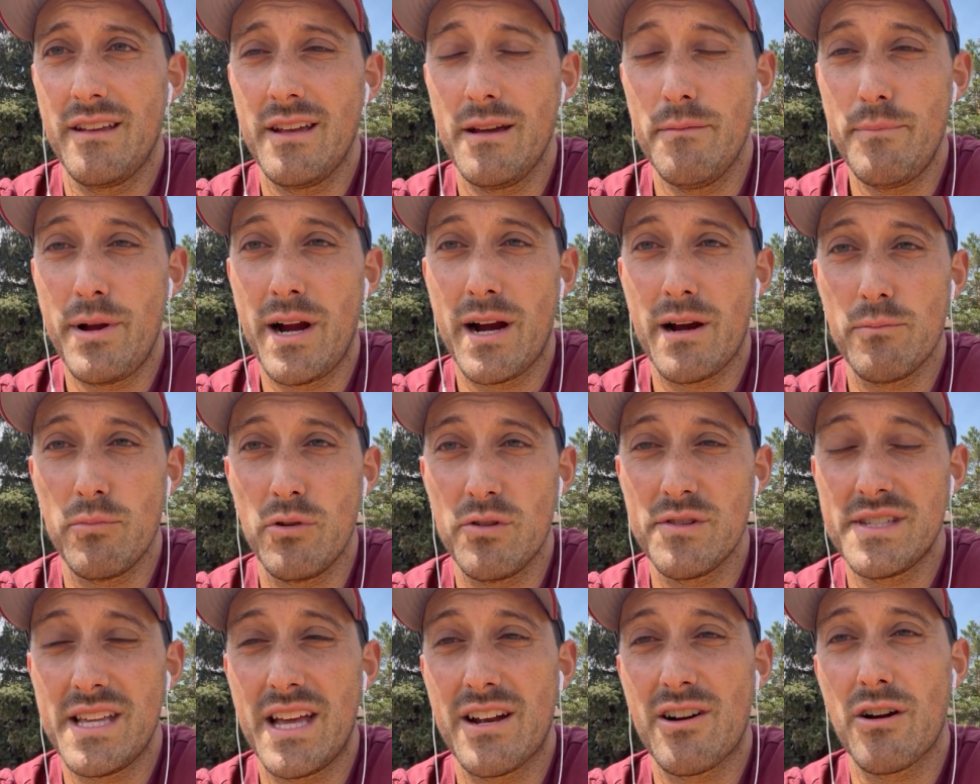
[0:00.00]

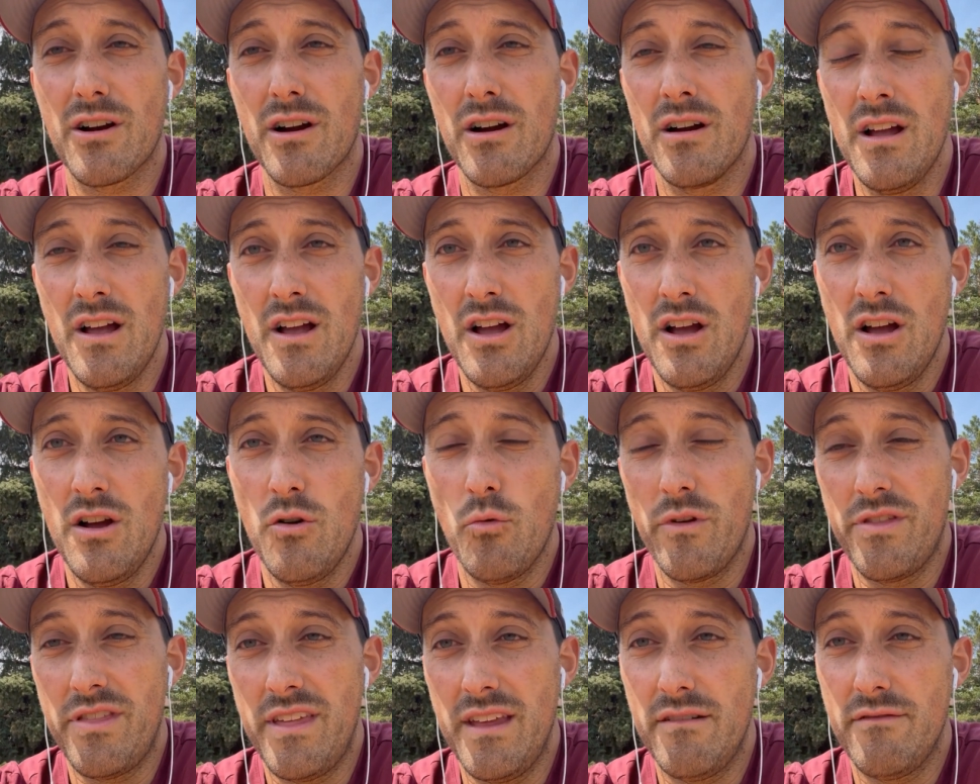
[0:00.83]
comparables that are
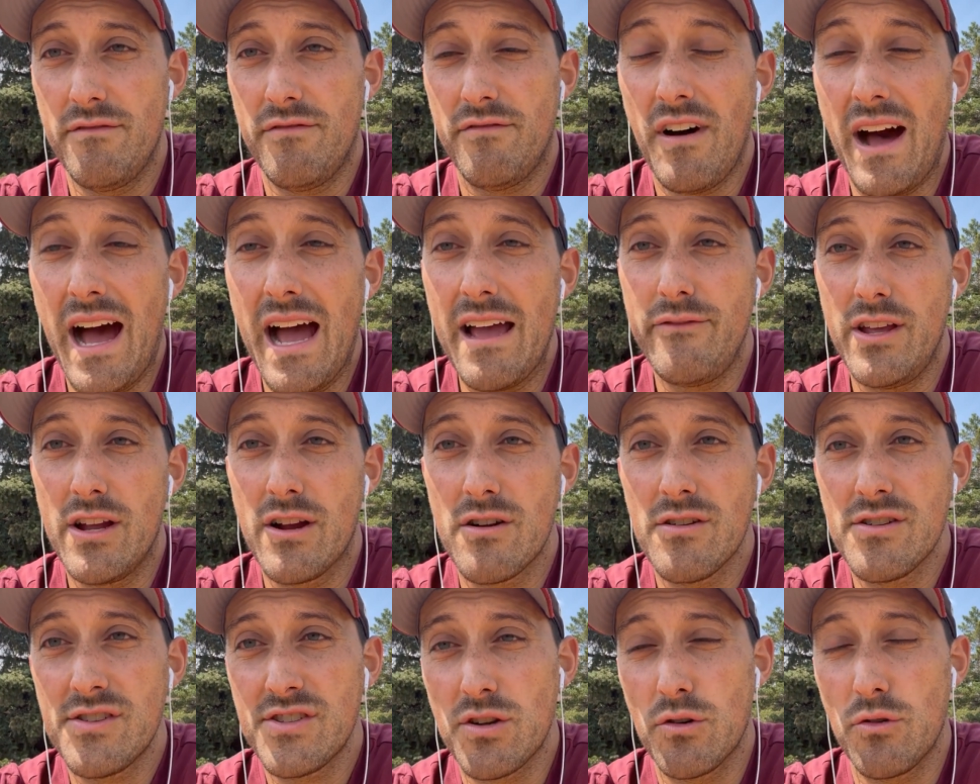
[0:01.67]
within 5
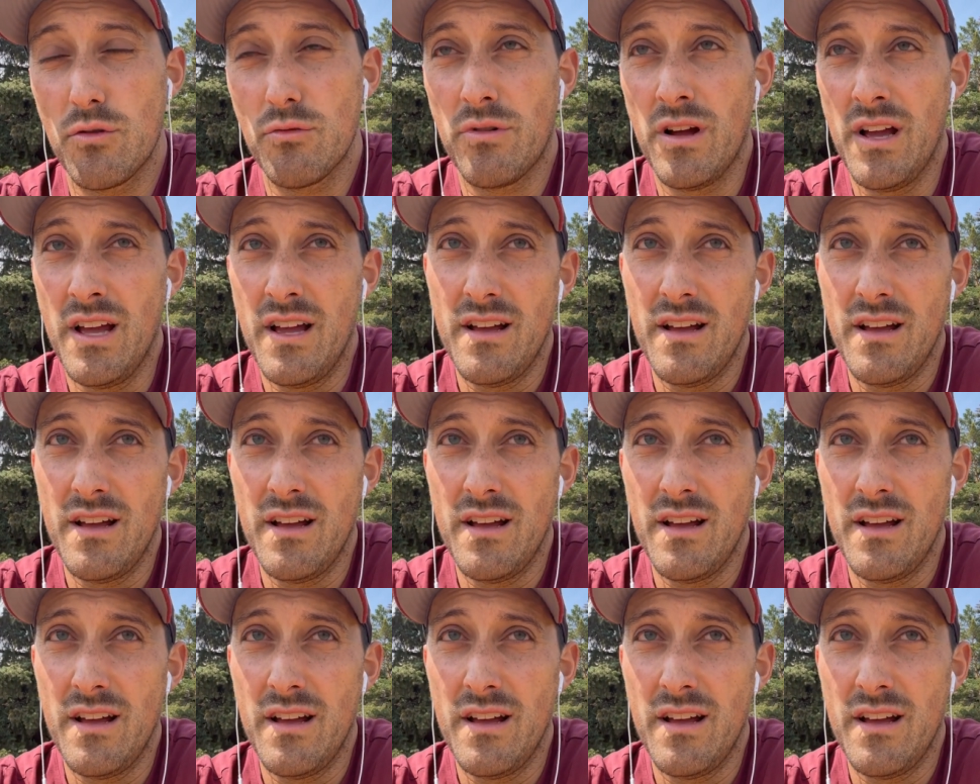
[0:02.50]
years, so